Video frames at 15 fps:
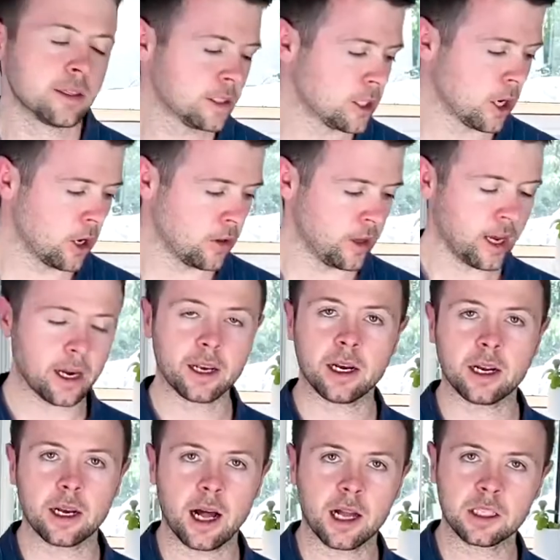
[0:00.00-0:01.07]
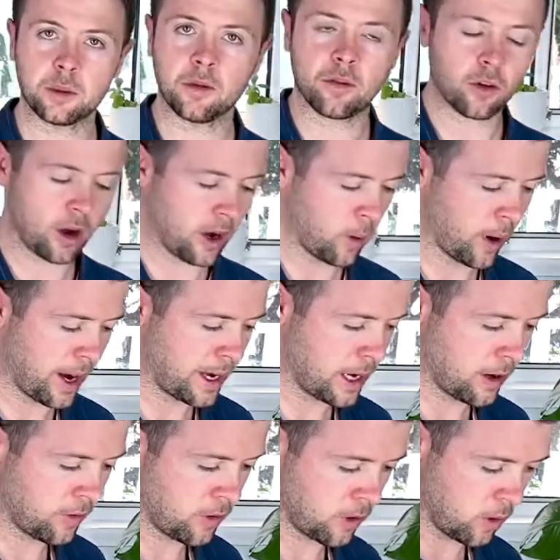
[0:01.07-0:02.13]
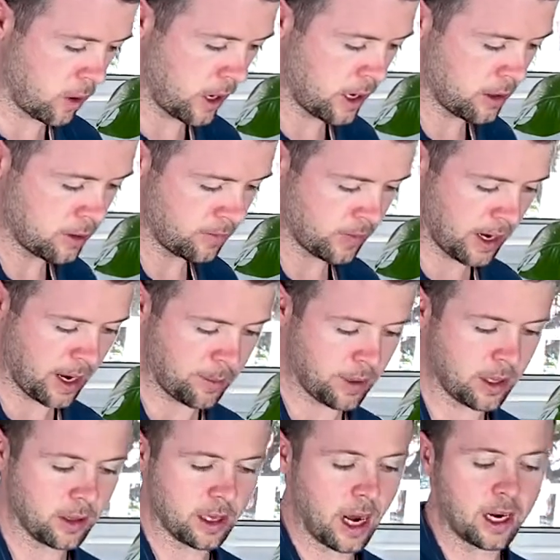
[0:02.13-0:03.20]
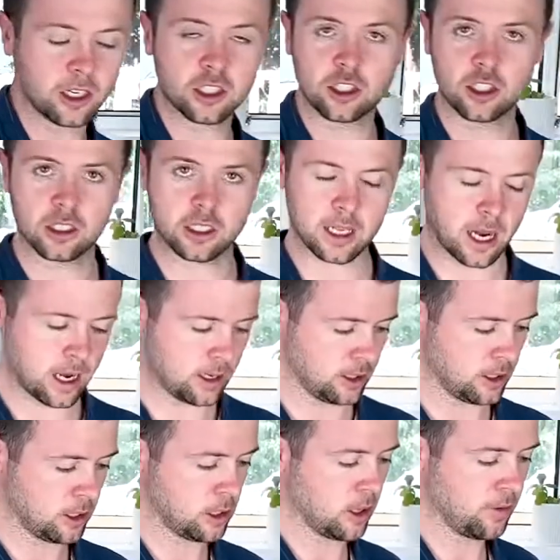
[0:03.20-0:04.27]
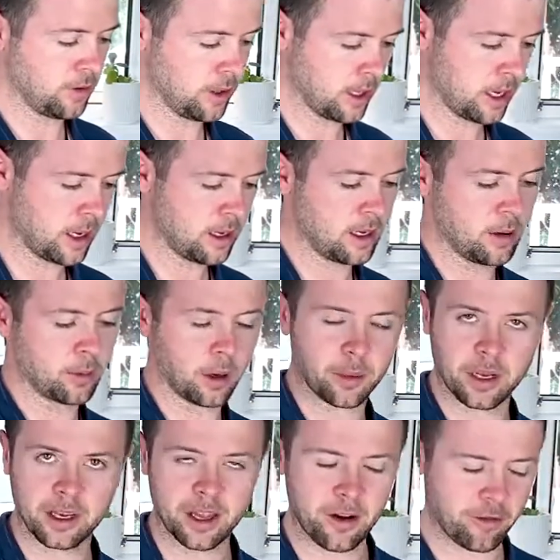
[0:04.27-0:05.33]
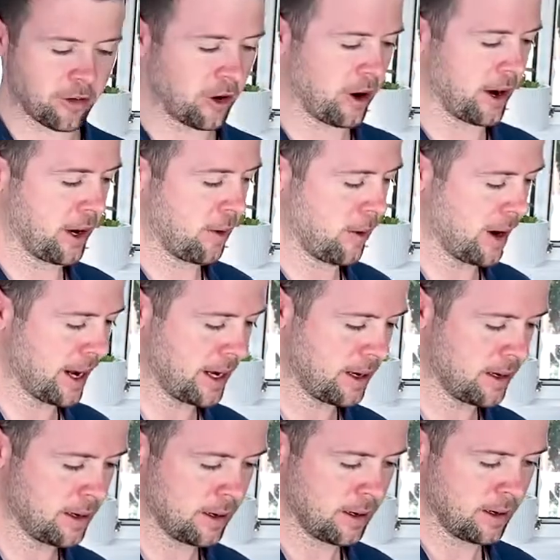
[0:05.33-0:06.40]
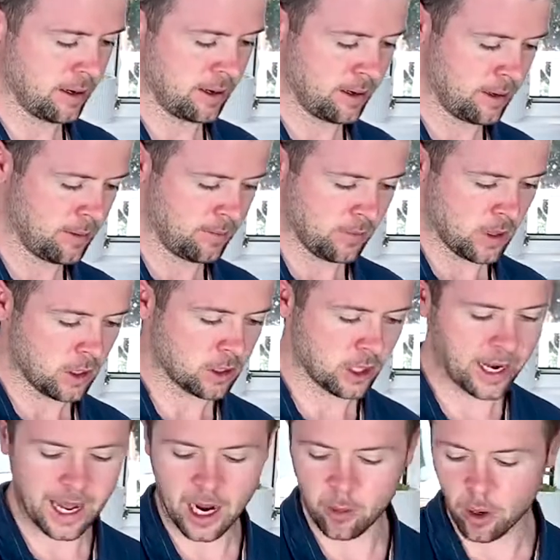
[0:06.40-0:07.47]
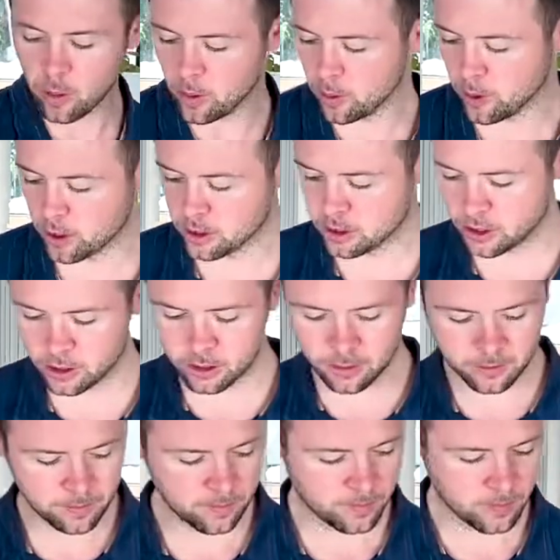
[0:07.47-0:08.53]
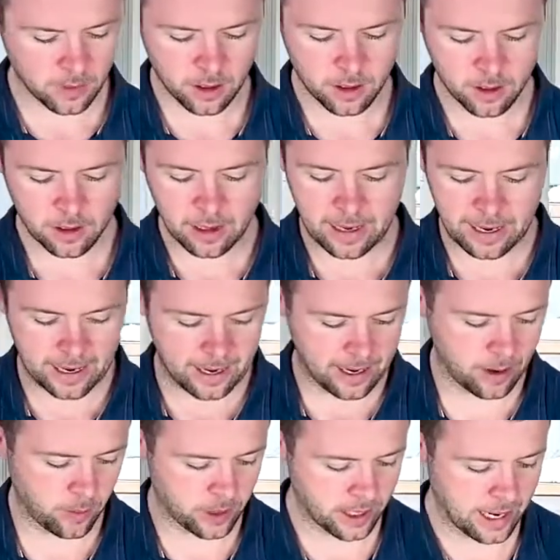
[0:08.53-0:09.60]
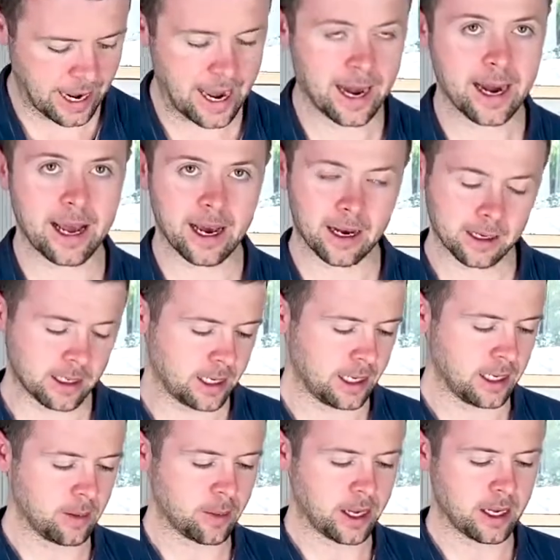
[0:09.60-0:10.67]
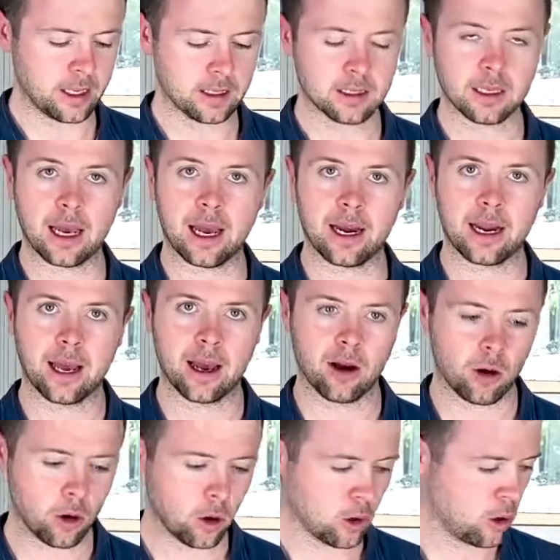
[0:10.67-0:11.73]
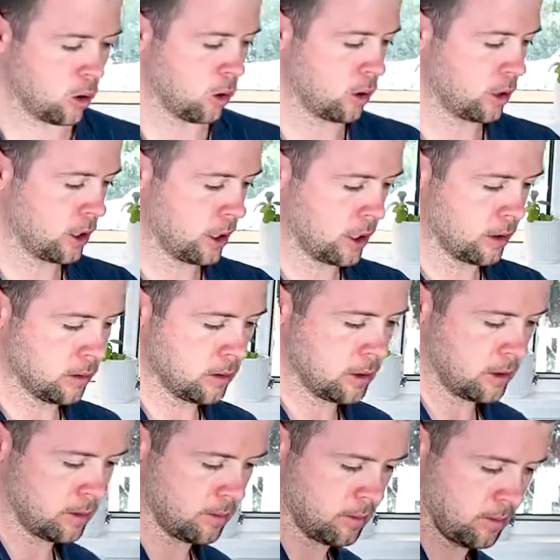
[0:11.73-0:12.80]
so the onion and garlic's been frying away now for a while, and the onion's just starting to soften there. You can probably hear that frying away. So now what we want to do, we're going to add our kidney beans and our corn kernels.